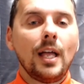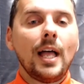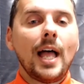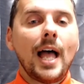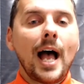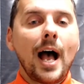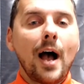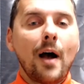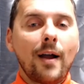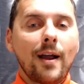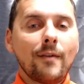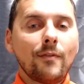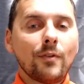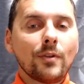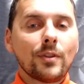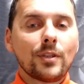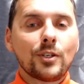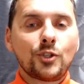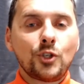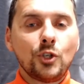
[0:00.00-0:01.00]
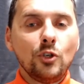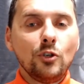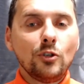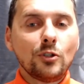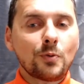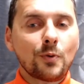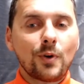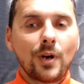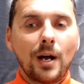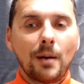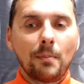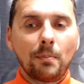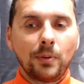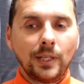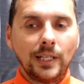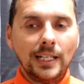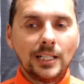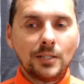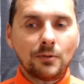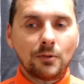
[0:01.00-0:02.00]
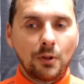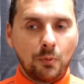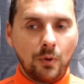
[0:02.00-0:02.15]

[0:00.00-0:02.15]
However, the Jews were not pleased with what